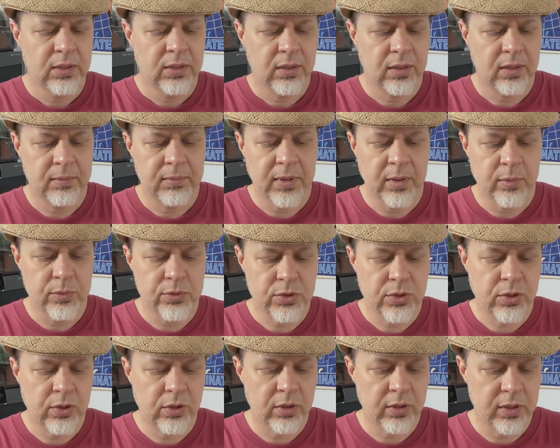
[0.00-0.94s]
I
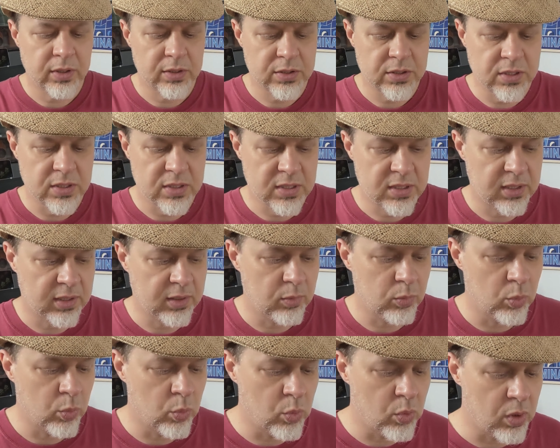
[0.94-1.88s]
was curious to see
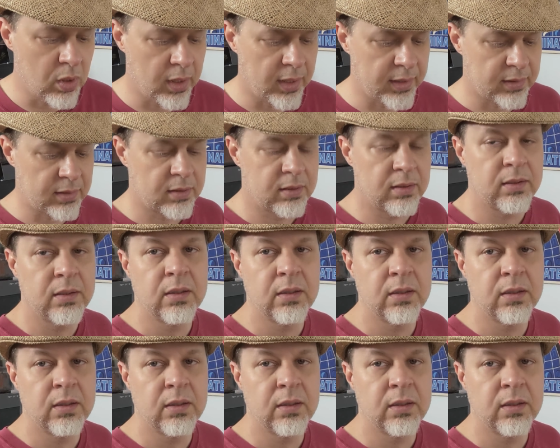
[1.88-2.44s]
what